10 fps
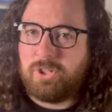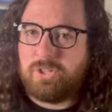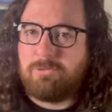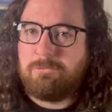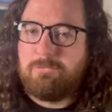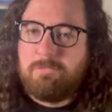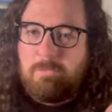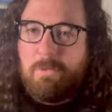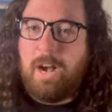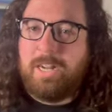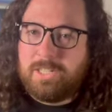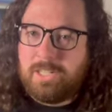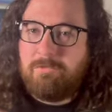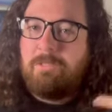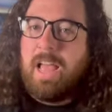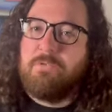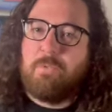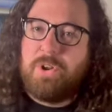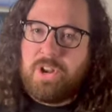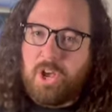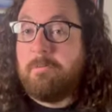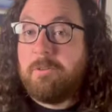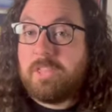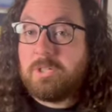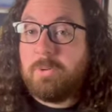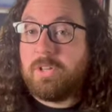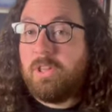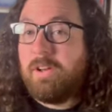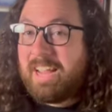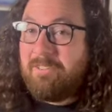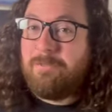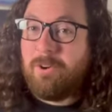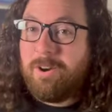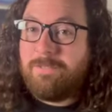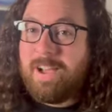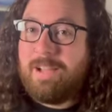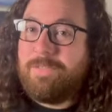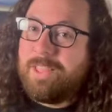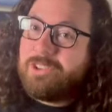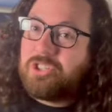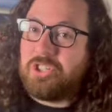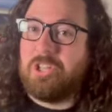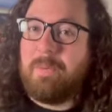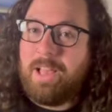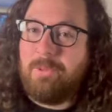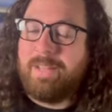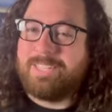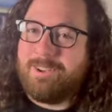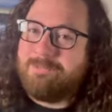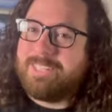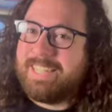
just wanted to let everyone know. With this book though, I gave it 4 out of 5. There's just some elements I'm just